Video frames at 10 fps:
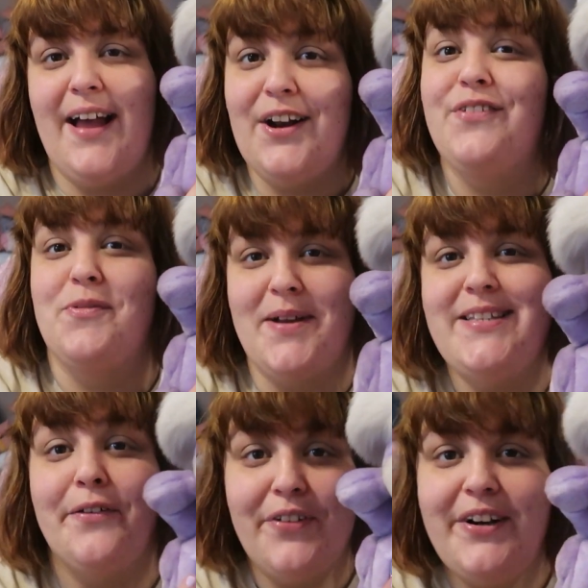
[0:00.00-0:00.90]
got her for
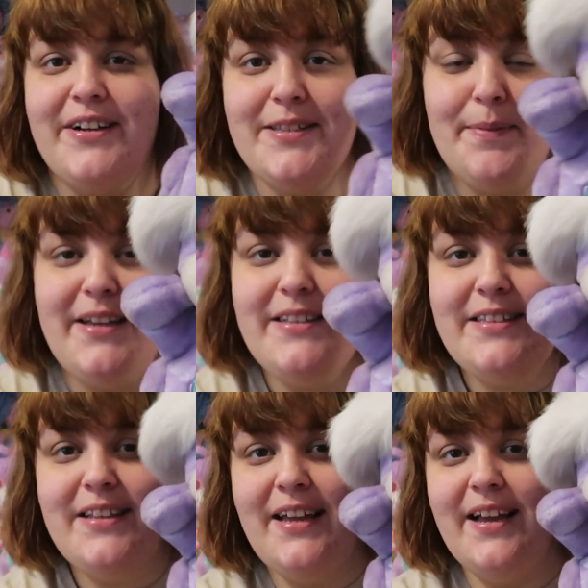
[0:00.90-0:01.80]
myself for
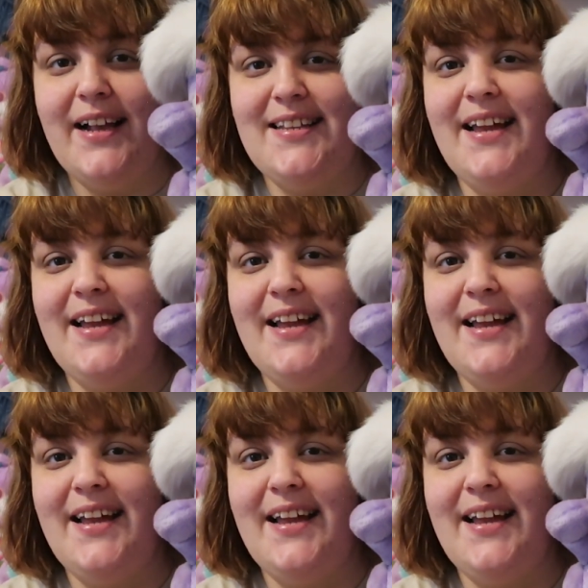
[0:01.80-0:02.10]
Christmas because